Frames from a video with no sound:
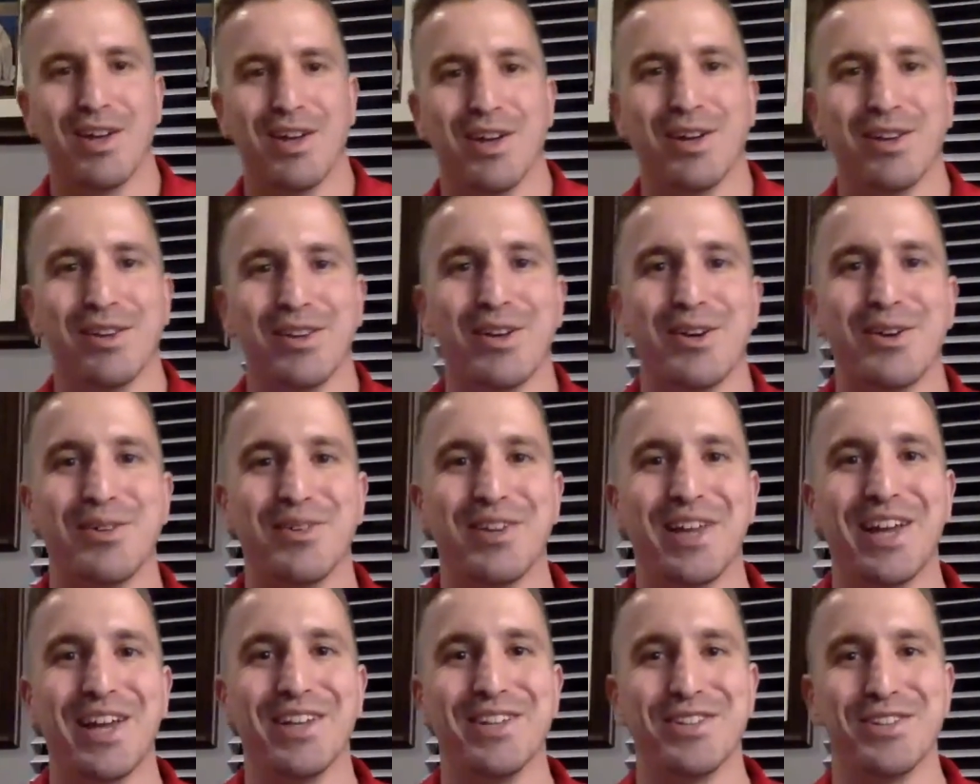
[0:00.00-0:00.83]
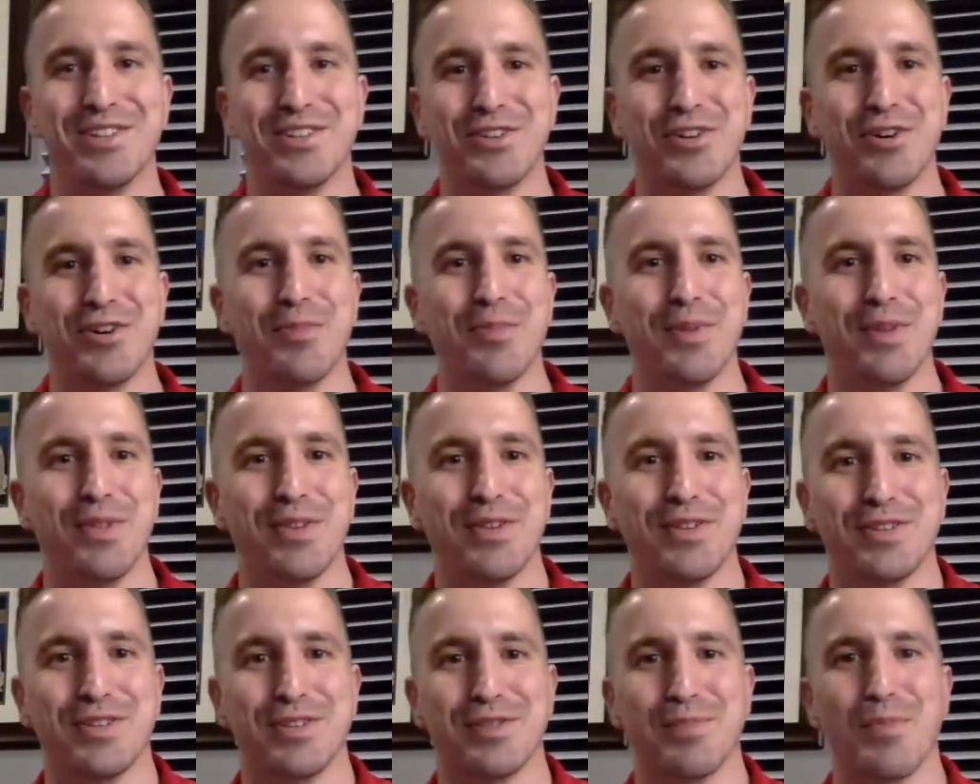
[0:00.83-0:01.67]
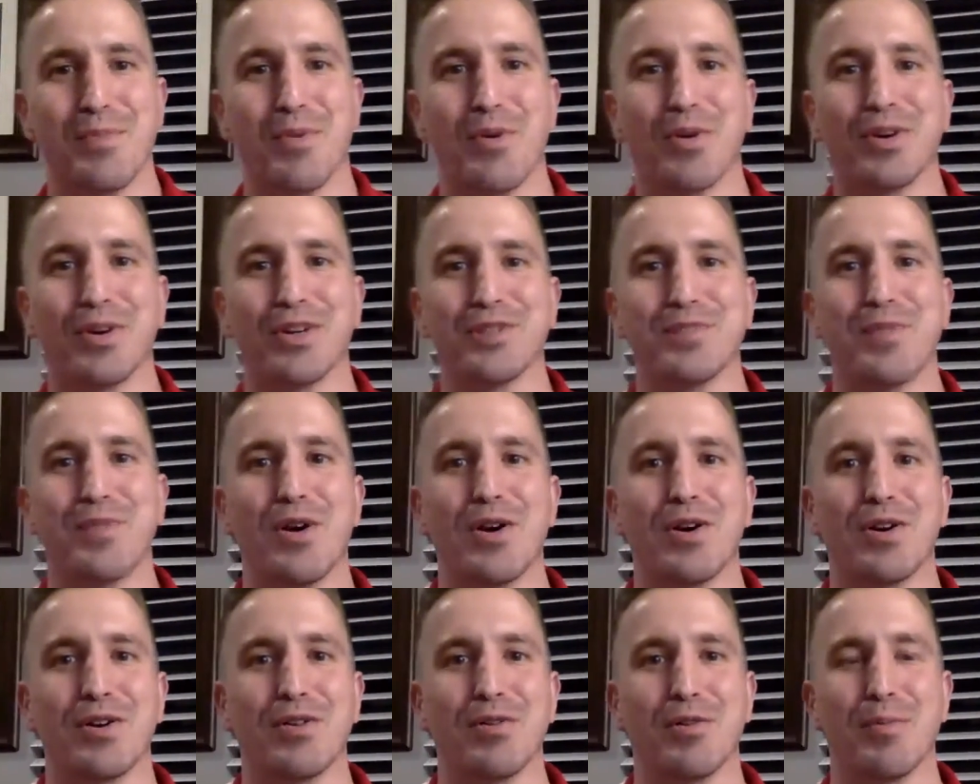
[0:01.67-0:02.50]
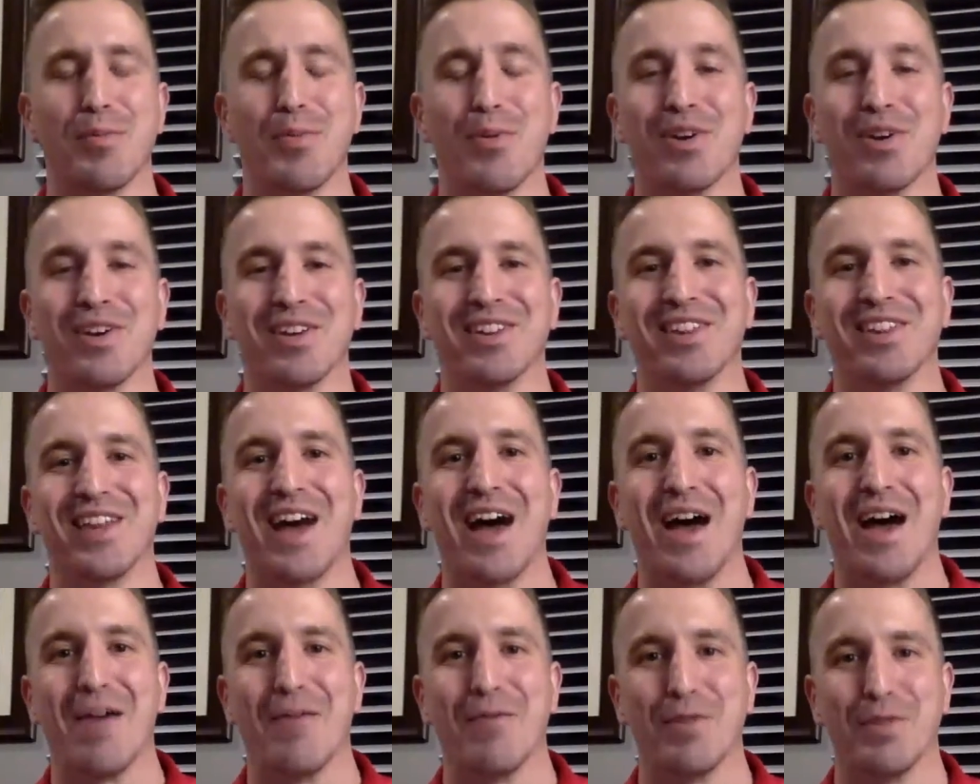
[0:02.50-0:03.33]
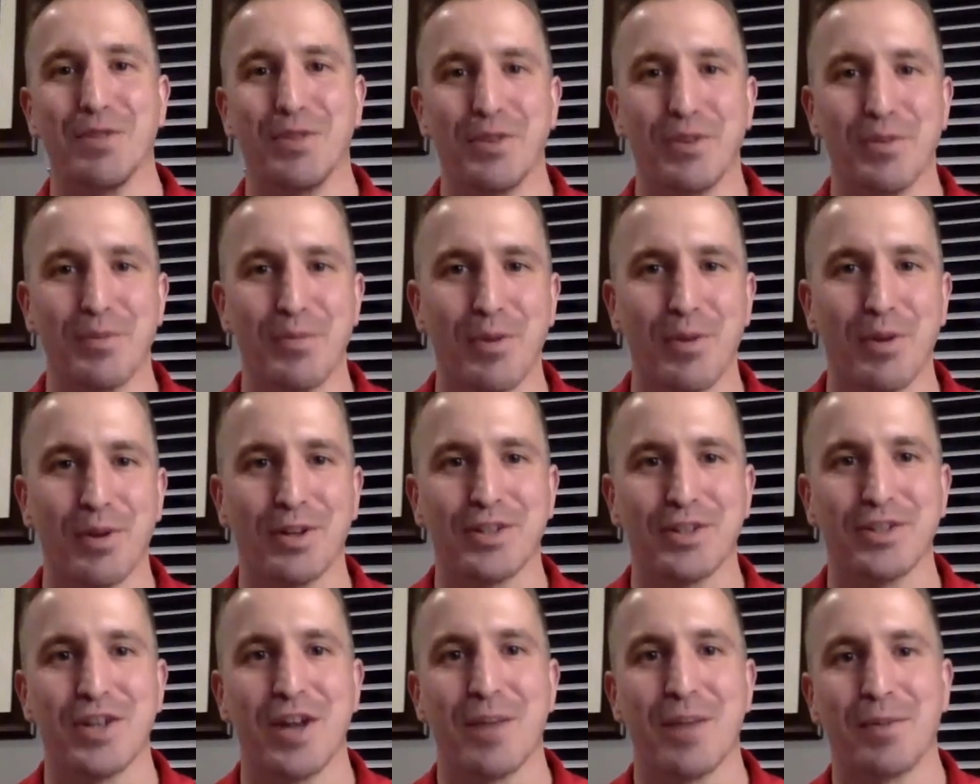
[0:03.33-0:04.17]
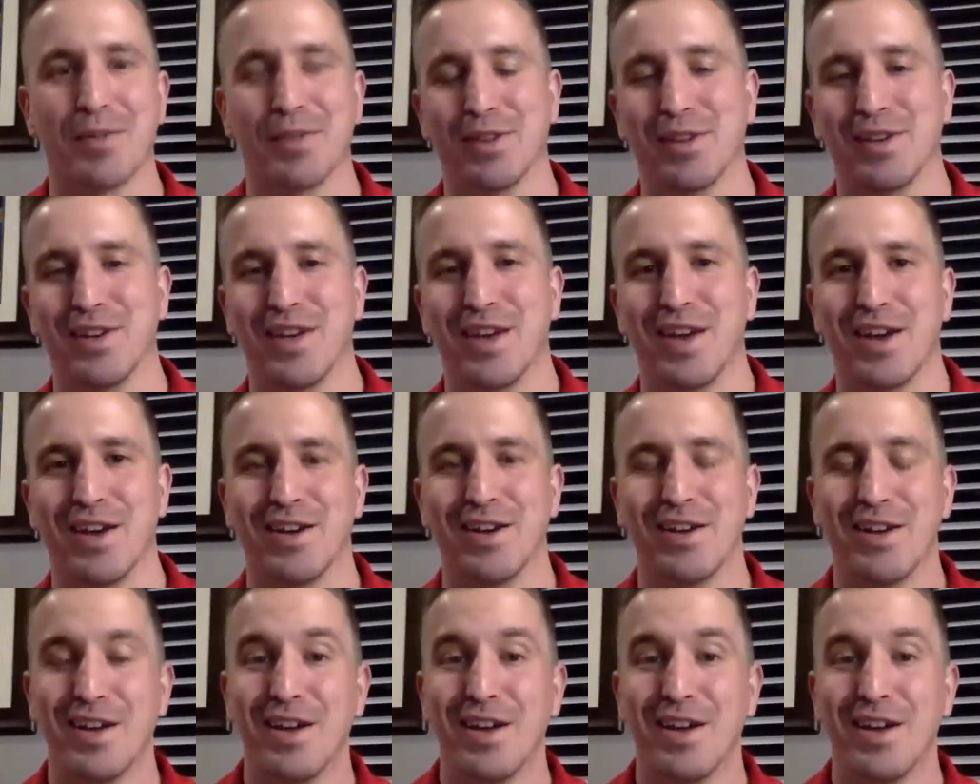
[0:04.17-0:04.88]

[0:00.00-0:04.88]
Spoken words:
Hello, ladies and gentlemen. This is Mortgage Mario reporting live with your mortgage topic of the day.